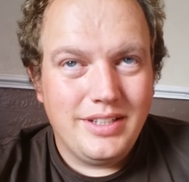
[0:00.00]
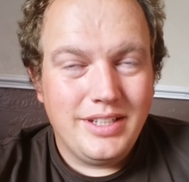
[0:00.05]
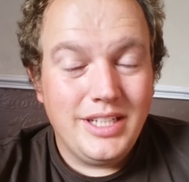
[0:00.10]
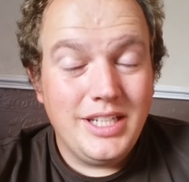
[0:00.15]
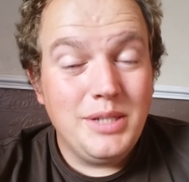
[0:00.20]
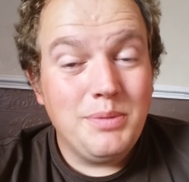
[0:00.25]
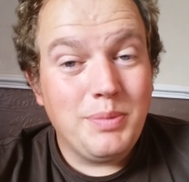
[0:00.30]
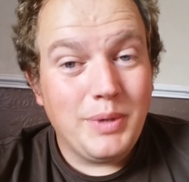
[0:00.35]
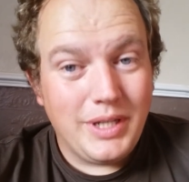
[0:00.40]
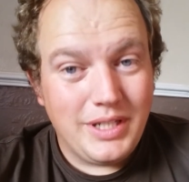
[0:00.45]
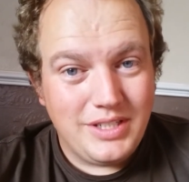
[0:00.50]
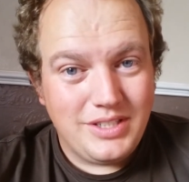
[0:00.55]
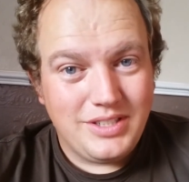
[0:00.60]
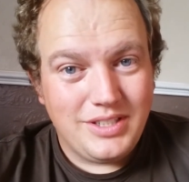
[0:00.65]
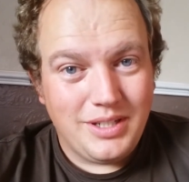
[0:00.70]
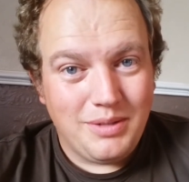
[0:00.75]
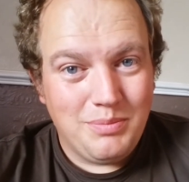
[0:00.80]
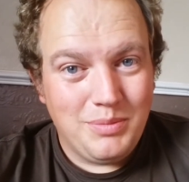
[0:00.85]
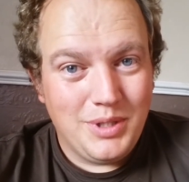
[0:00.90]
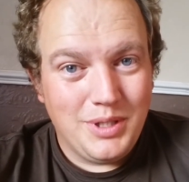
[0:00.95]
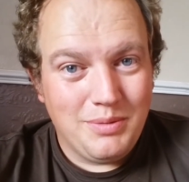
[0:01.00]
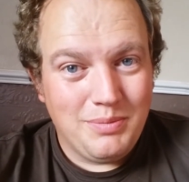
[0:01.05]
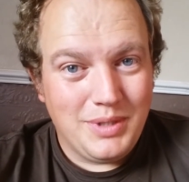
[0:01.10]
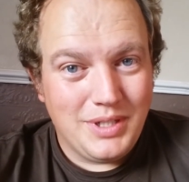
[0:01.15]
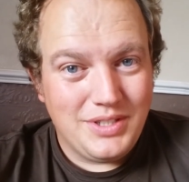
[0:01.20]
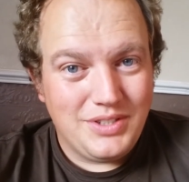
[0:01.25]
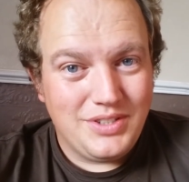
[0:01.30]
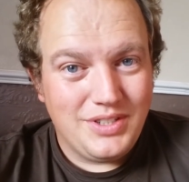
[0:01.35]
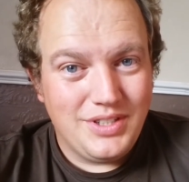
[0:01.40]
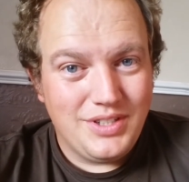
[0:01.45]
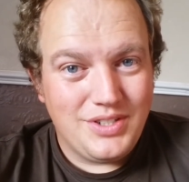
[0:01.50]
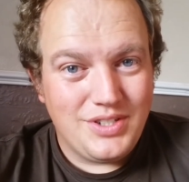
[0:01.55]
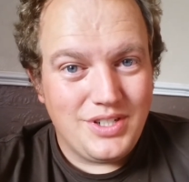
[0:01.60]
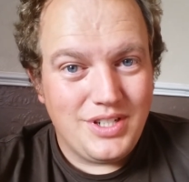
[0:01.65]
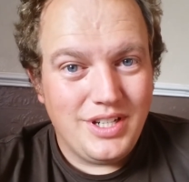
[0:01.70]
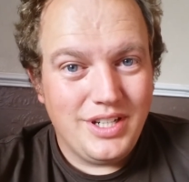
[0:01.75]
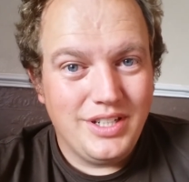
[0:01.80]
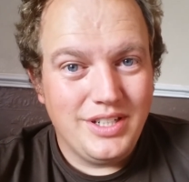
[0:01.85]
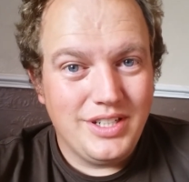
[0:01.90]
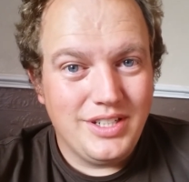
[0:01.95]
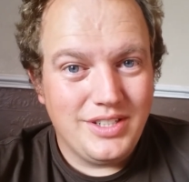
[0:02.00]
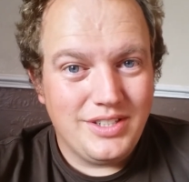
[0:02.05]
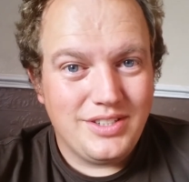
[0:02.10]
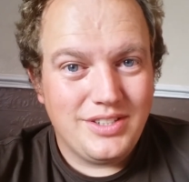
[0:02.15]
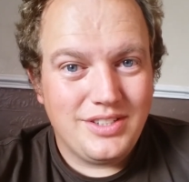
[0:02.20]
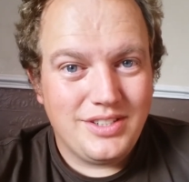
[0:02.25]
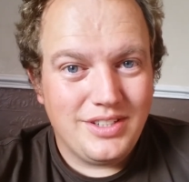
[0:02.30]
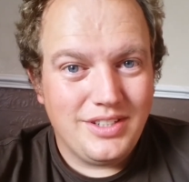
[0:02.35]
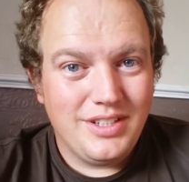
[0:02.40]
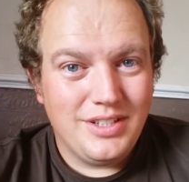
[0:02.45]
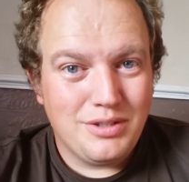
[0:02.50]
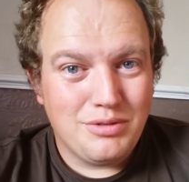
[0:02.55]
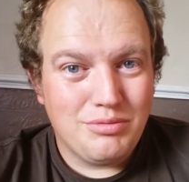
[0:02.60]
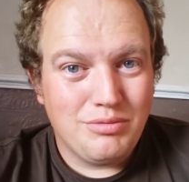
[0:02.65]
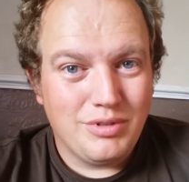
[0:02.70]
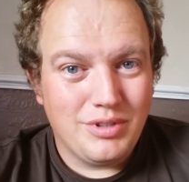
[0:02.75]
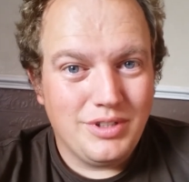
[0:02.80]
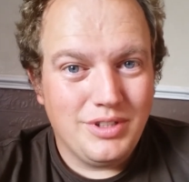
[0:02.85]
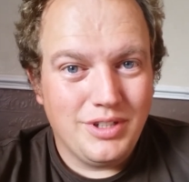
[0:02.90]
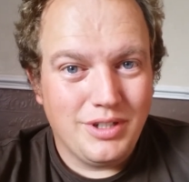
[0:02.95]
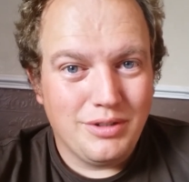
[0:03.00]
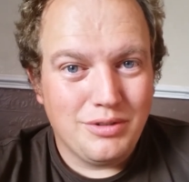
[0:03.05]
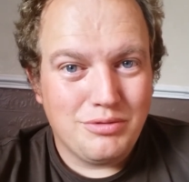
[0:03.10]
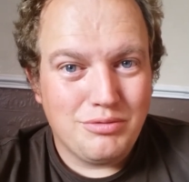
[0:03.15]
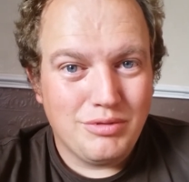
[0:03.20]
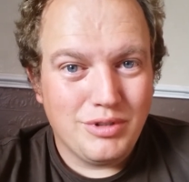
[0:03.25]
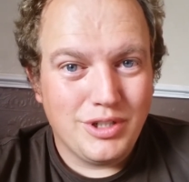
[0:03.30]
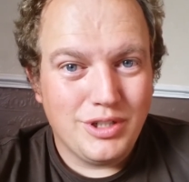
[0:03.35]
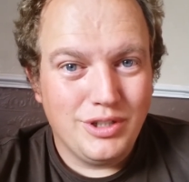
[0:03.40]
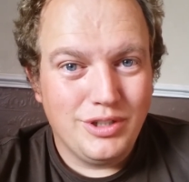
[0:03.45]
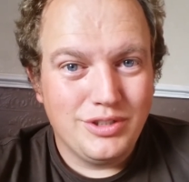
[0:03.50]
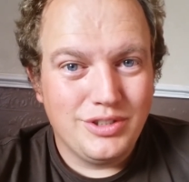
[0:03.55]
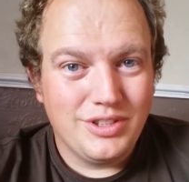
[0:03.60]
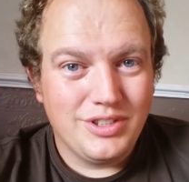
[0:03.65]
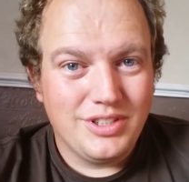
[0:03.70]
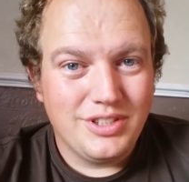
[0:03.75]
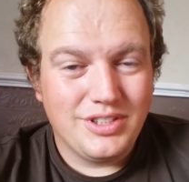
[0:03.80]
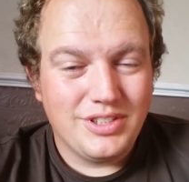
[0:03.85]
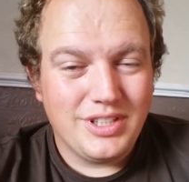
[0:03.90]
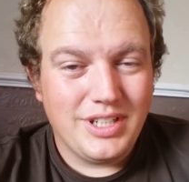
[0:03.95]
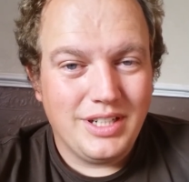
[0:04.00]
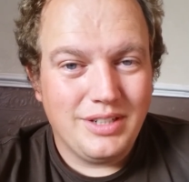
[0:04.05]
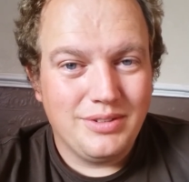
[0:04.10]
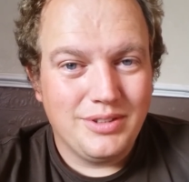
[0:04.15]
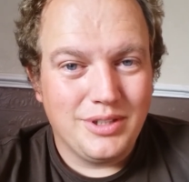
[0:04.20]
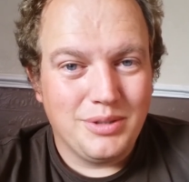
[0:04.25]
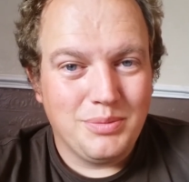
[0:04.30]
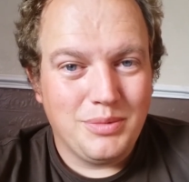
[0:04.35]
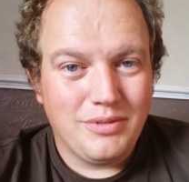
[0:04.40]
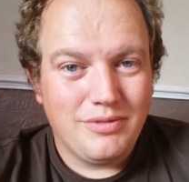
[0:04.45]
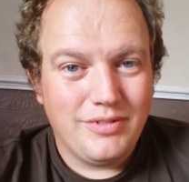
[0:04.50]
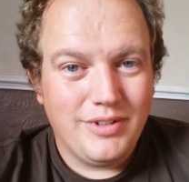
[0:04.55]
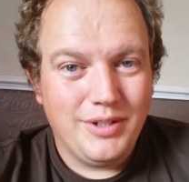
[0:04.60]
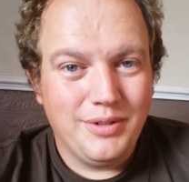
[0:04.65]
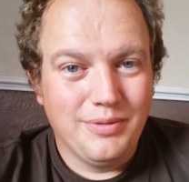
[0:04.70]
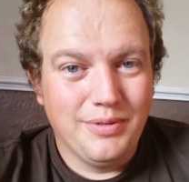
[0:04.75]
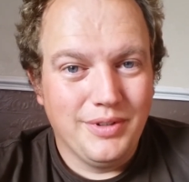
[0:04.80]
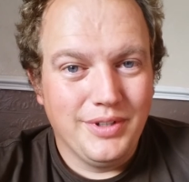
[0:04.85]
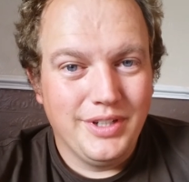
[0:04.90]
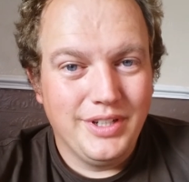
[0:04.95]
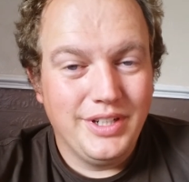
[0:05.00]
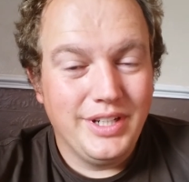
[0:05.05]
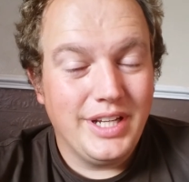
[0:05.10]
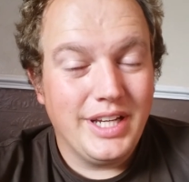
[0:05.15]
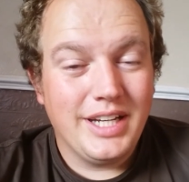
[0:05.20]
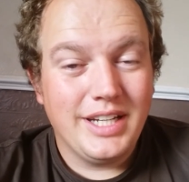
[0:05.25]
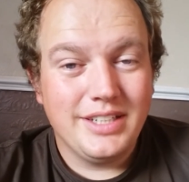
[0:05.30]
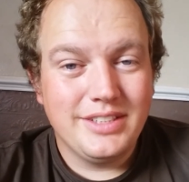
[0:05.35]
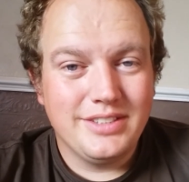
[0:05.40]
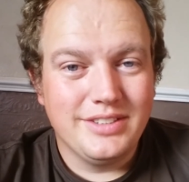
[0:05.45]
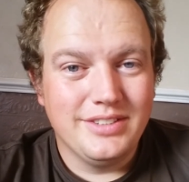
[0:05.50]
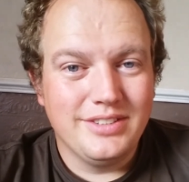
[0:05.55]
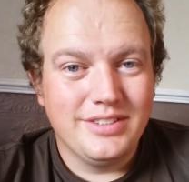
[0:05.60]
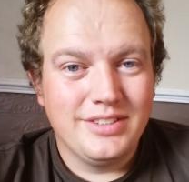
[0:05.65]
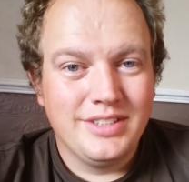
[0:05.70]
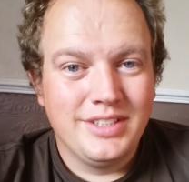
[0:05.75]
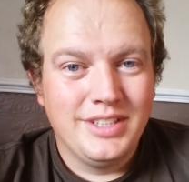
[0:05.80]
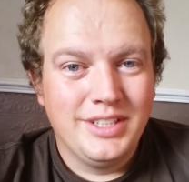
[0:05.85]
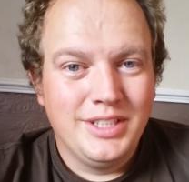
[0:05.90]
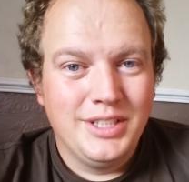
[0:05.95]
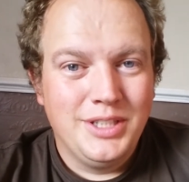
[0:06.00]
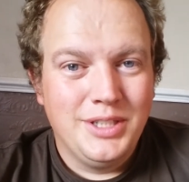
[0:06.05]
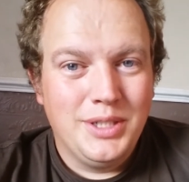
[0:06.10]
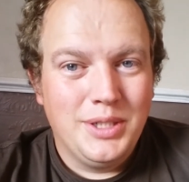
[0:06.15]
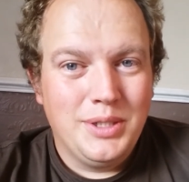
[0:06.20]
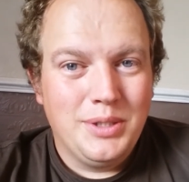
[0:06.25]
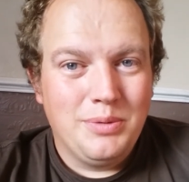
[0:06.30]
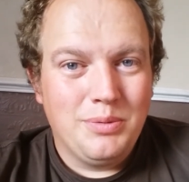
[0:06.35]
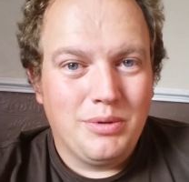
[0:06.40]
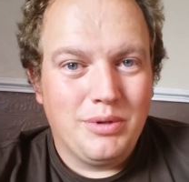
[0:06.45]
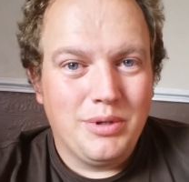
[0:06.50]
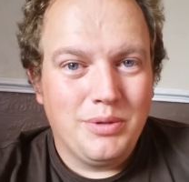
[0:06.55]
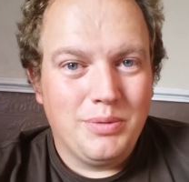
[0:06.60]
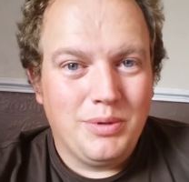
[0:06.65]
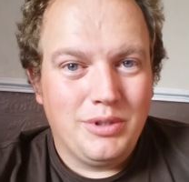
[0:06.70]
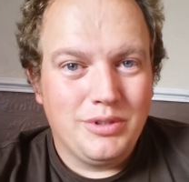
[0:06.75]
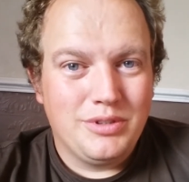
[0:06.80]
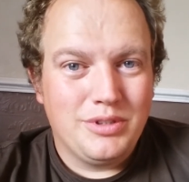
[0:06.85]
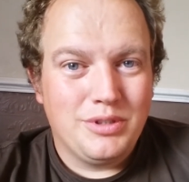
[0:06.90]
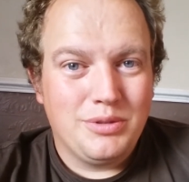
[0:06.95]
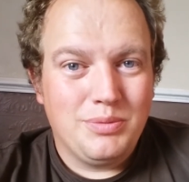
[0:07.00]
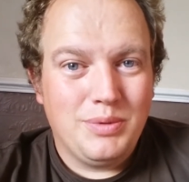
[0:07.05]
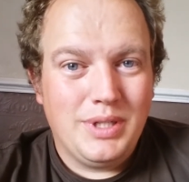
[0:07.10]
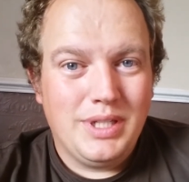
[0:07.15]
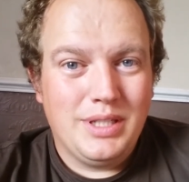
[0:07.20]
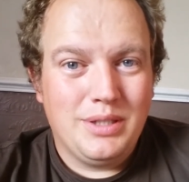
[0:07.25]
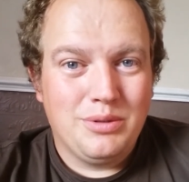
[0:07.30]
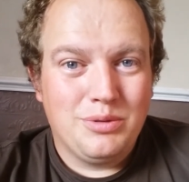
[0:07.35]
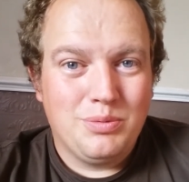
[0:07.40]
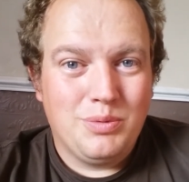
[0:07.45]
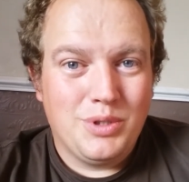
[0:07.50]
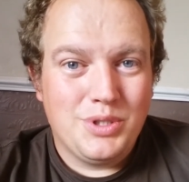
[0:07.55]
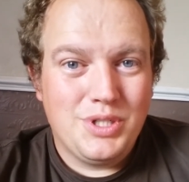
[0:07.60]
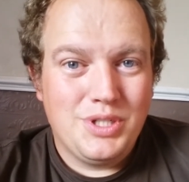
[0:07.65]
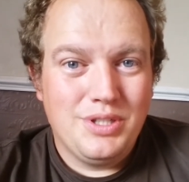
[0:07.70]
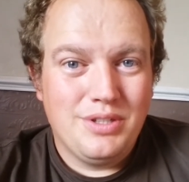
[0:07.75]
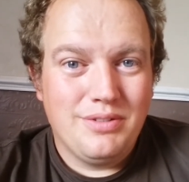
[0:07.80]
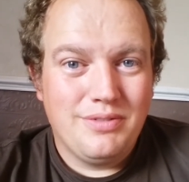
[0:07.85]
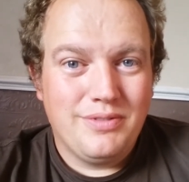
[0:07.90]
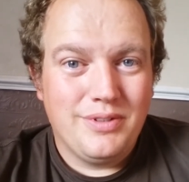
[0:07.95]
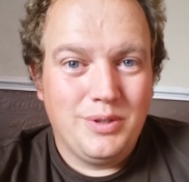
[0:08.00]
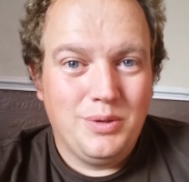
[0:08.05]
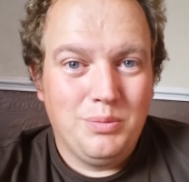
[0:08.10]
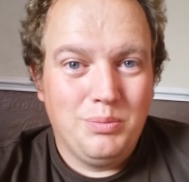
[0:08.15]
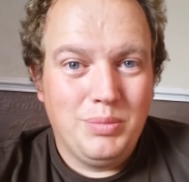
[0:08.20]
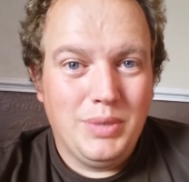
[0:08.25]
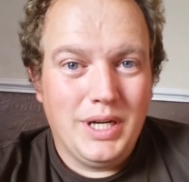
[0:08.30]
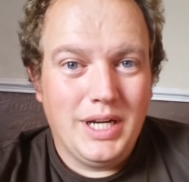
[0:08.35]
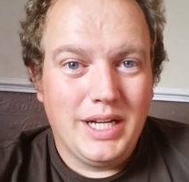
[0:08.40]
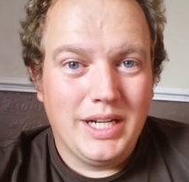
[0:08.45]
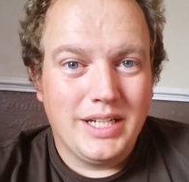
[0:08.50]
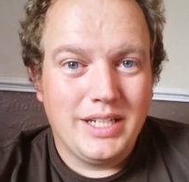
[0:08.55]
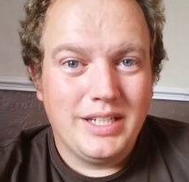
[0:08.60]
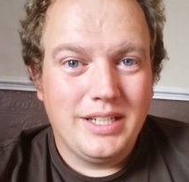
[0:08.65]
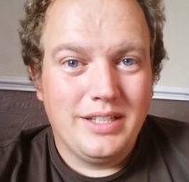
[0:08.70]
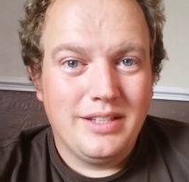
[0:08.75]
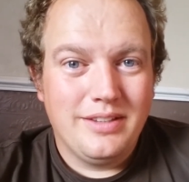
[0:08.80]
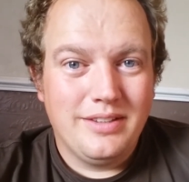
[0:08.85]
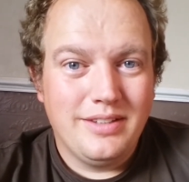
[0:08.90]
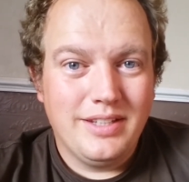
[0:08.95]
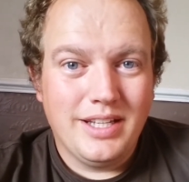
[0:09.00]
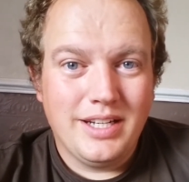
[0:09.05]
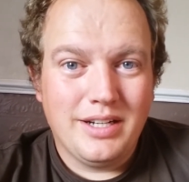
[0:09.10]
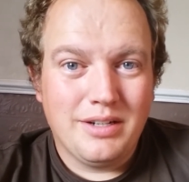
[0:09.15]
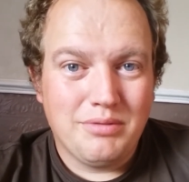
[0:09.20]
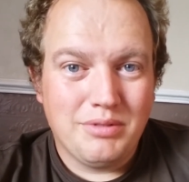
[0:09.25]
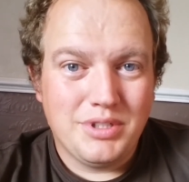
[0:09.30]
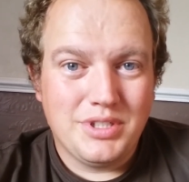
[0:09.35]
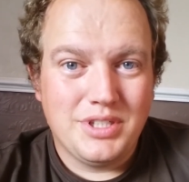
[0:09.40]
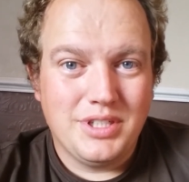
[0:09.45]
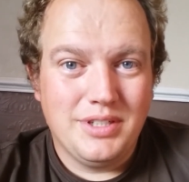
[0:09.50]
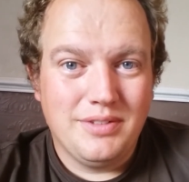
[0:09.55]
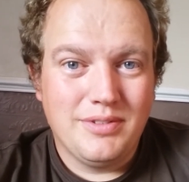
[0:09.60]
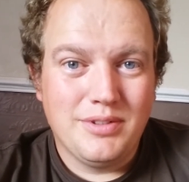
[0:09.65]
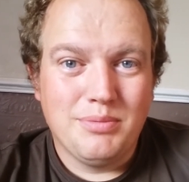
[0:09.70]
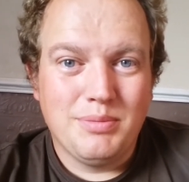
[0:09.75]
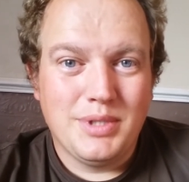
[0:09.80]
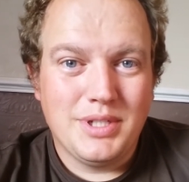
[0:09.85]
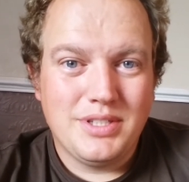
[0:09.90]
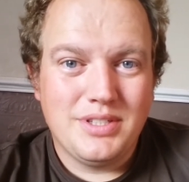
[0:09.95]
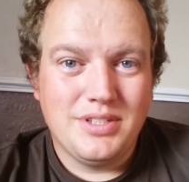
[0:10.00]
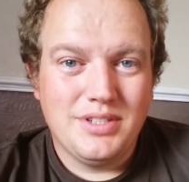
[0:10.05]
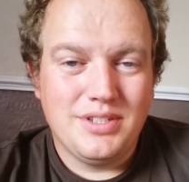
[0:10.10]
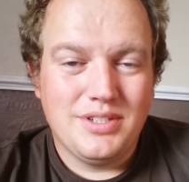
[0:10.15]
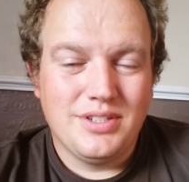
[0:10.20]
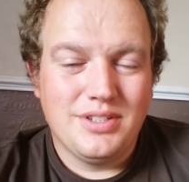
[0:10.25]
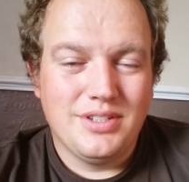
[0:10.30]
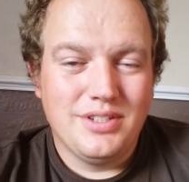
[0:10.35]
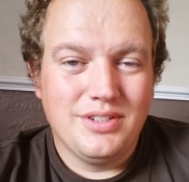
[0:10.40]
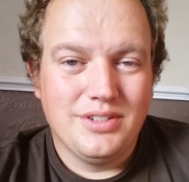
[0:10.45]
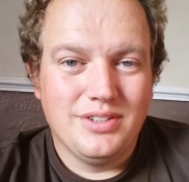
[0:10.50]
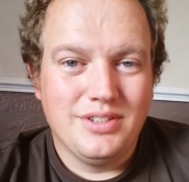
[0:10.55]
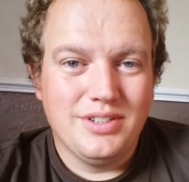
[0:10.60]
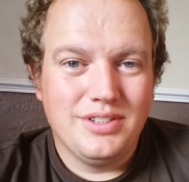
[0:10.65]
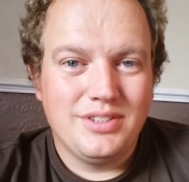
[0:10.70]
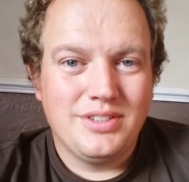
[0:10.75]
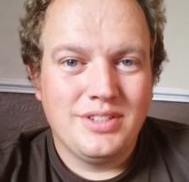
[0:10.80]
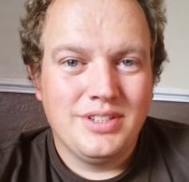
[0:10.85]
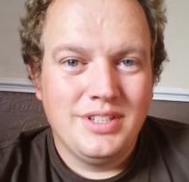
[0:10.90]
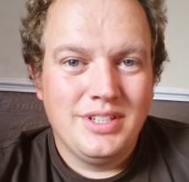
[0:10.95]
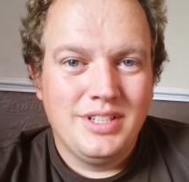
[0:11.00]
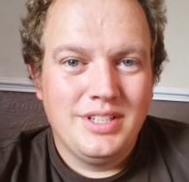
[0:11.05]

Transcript: eBay sent me a message, and it's recorded the sound on my phone, and it hadn't. Where it was is while I was watching the film back, then I received the message and the noise.